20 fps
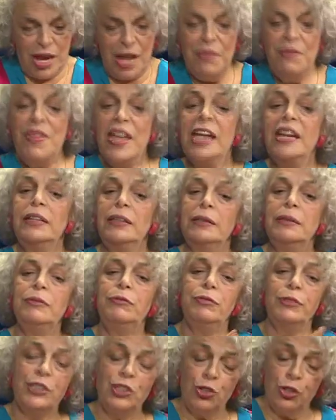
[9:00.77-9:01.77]
and then
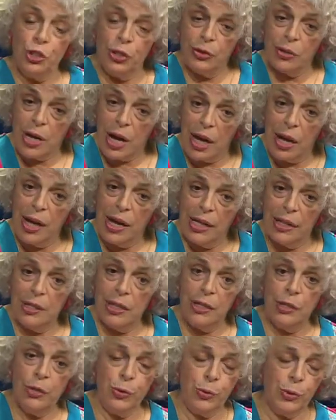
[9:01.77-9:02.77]
Richard
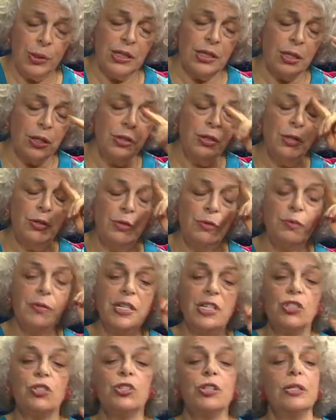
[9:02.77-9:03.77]
Kiley, who had done it
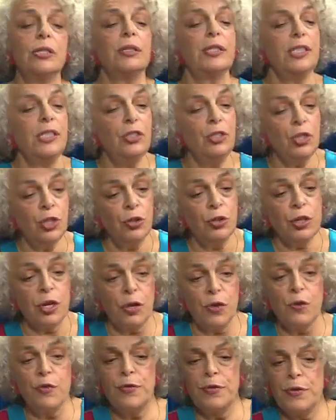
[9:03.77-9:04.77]
originally, took
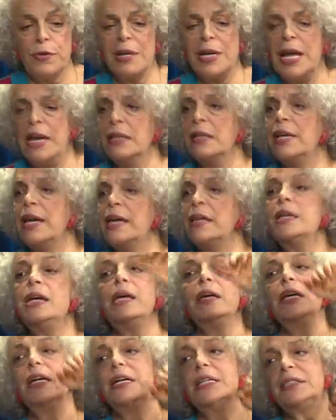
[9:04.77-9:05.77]
over in LA
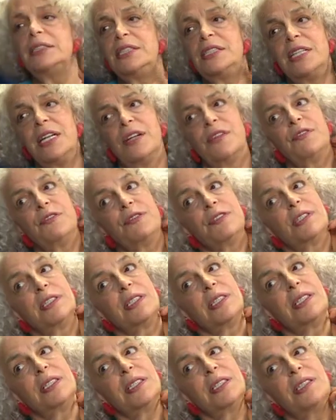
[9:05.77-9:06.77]
and San
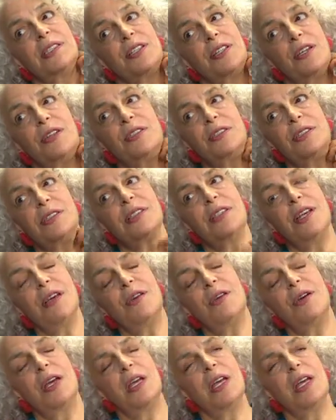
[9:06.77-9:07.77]
Francisco.
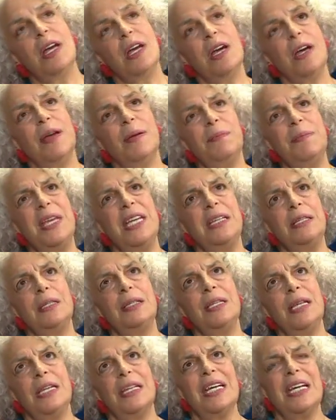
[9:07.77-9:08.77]
So, I
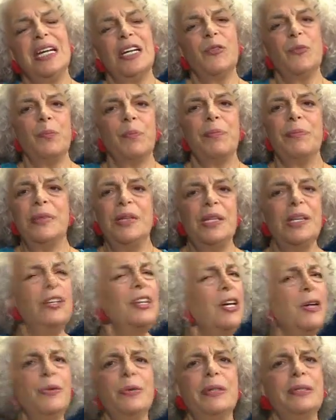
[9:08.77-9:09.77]
mean, you
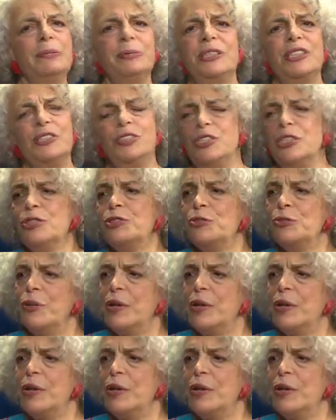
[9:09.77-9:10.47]
know, it was you, just so you,